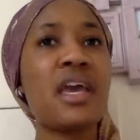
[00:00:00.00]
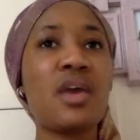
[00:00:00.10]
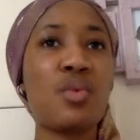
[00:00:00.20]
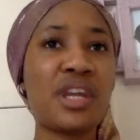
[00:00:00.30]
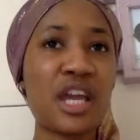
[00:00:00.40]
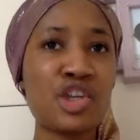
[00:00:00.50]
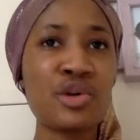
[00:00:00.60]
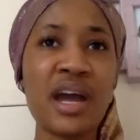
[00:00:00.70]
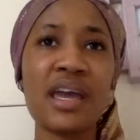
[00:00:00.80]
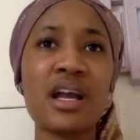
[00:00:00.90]
And when I
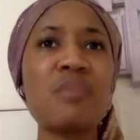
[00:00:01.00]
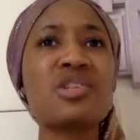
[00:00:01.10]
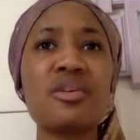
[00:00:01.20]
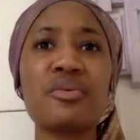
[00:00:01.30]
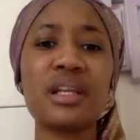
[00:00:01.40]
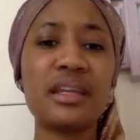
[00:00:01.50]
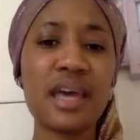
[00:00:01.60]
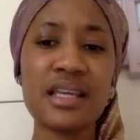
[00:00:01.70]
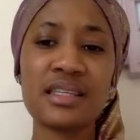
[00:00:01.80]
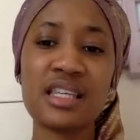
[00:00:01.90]
try, it comes out really
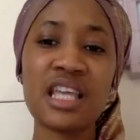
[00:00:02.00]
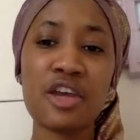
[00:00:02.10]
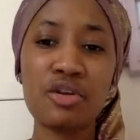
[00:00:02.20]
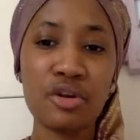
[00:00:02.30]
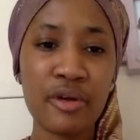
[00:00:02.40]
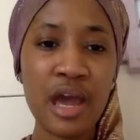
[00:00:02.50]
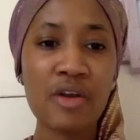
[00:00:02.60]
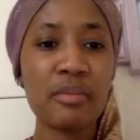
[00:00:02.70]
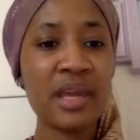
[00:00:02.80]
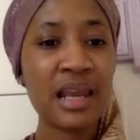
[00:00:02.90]
nice. That's how you learn how
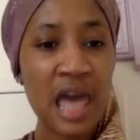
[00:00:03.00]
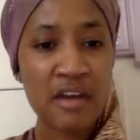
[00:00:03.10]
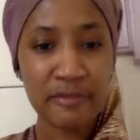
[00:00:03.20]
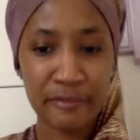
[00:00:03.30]
to make a lot of